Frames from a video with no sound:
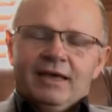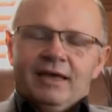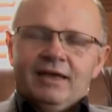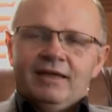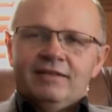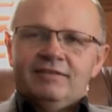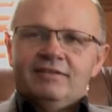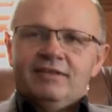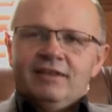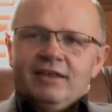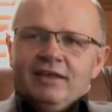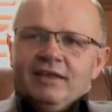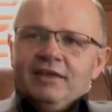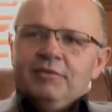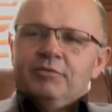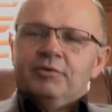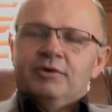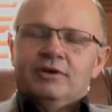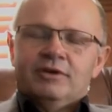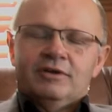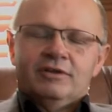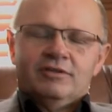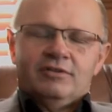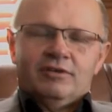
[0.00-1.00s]
And today
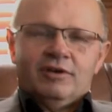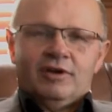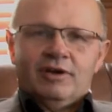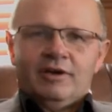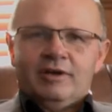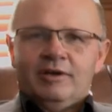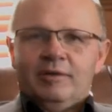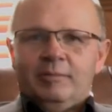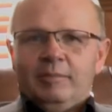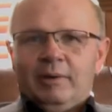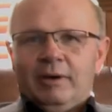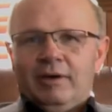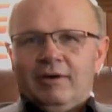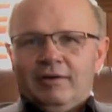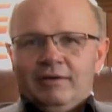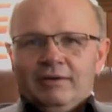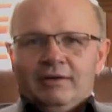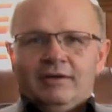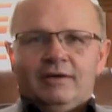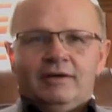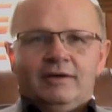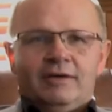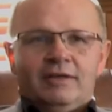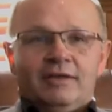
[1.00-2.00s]
we're going to talk
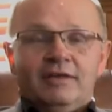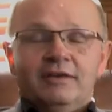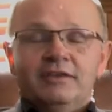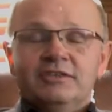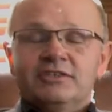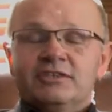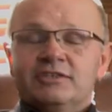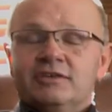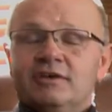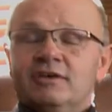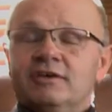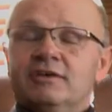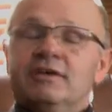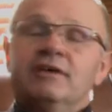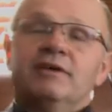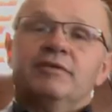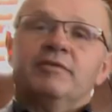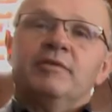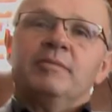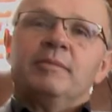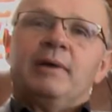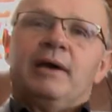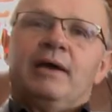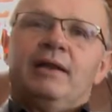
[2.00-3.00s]
about getting started on a
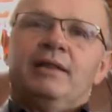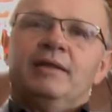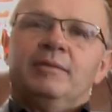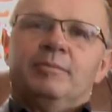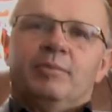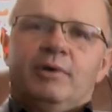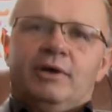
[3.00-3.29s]
remodeling